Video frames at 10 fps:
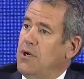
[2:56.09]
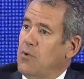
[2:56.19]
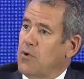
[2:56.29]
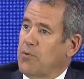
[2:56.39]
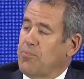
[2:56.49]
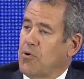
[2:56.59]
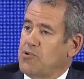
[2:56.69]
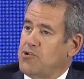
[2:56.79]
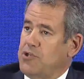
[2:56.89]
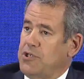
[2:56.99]
We're
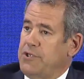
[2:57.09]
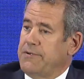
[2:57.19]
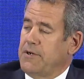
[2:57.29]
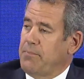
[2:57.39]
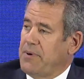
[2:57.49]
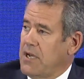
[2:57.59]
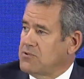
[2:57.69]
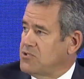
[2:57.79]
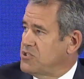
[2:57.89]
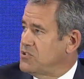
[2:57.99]
approaching about
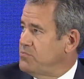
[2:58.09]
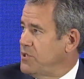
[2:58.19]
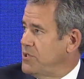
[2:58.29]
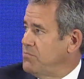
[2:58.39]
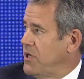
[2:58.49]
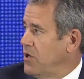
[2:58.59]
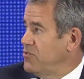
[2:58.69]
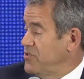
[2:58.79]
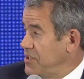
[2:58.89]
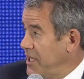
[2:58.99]
6 million
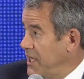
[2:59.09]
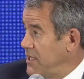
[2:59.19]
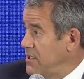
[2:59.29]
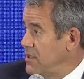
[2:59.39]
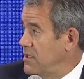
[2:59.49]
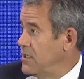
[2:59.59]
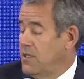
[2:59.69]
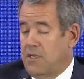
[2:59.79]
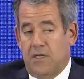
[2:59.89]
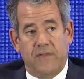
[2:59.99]
barrels a day,
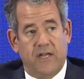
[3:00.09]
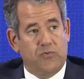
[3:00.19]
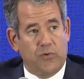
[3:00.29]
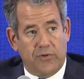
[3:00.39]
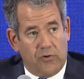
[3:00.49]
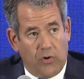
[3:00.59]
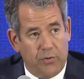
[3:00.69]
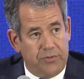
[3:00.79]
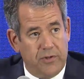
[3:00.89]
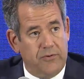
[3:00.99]
and that's where the
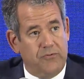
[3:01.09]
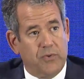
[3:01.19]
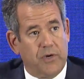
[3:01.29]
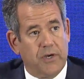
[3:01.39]
growth is. We're going